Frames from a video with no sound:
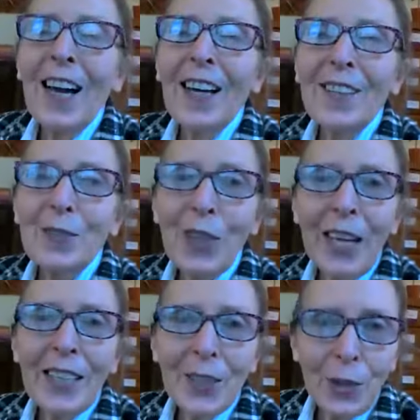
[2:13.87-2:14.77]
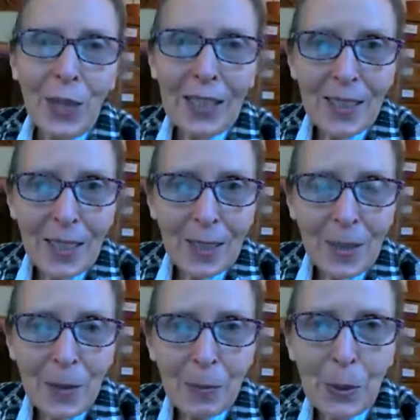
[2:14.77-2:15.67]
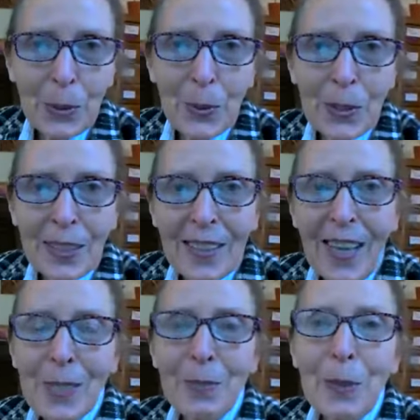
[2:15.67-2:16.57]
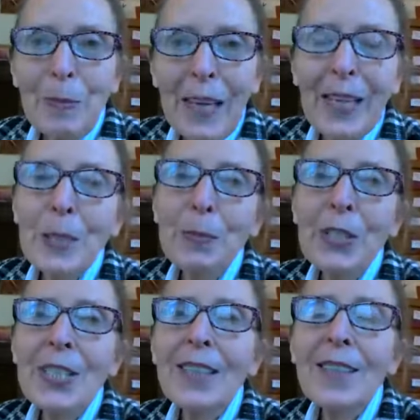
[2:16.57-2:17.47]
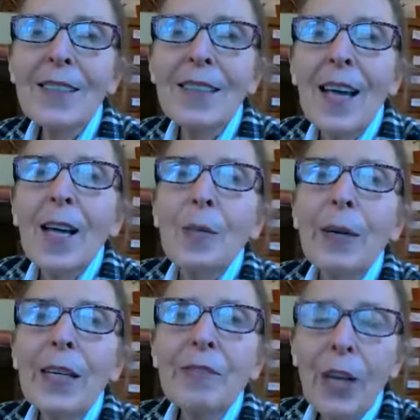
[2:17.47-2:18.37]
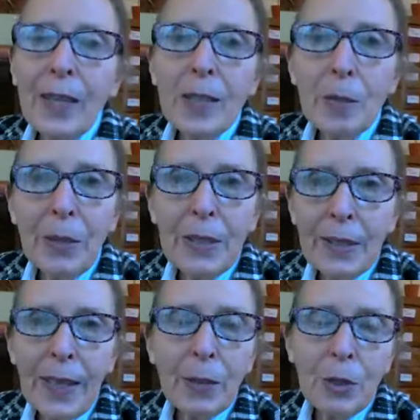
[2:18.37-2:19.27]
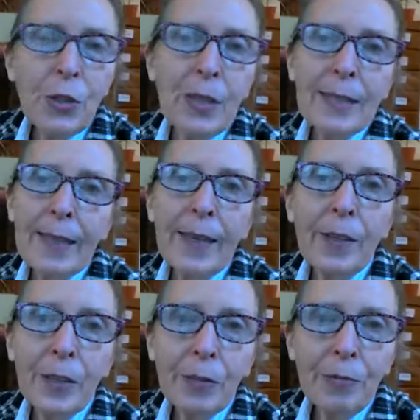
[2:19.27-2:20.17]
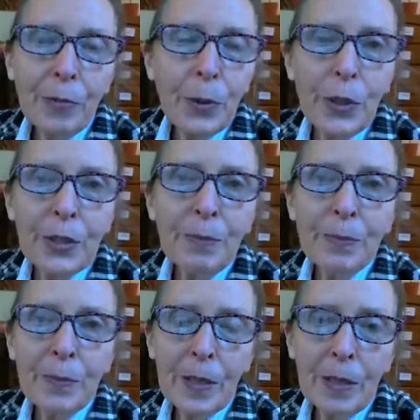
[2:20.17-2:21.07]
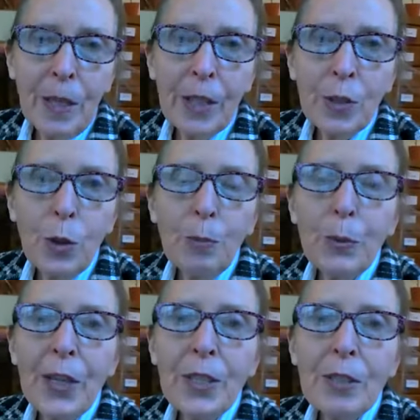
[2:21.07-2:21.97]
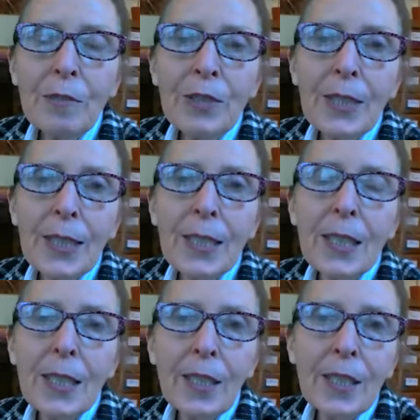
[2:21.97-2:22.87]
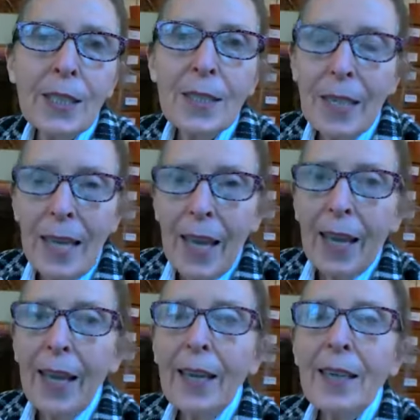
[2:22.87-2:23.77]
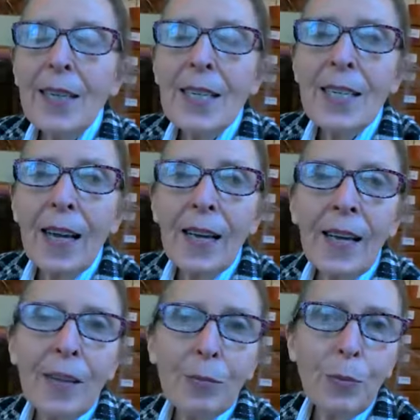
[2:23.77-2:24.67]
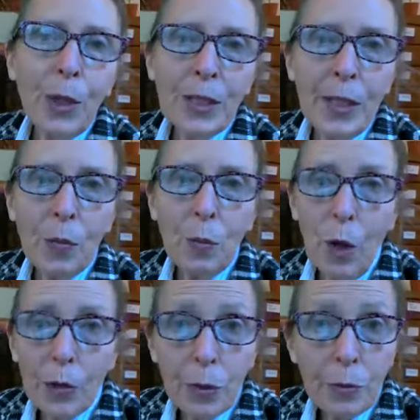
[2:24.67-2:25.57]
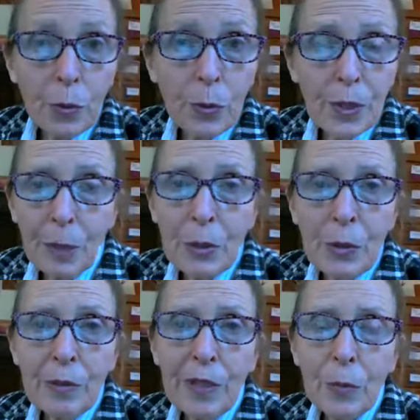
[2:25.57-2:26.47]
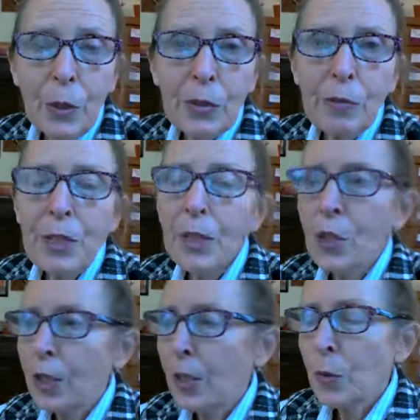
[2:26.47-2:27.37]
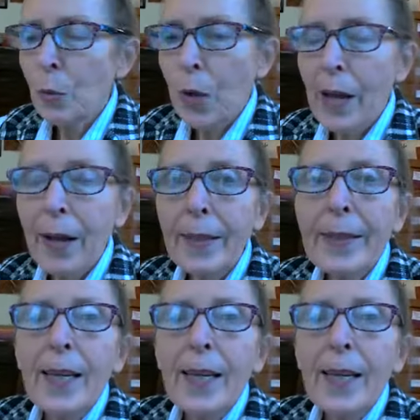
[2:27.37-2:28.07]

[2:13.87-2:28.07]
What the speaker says: Writing, directing, producing has been my expertise, but I've also been a language translator for a large corporation for 16 years, and I have worked at Waldorf schools. I'm a certified Waldorf teacher as well.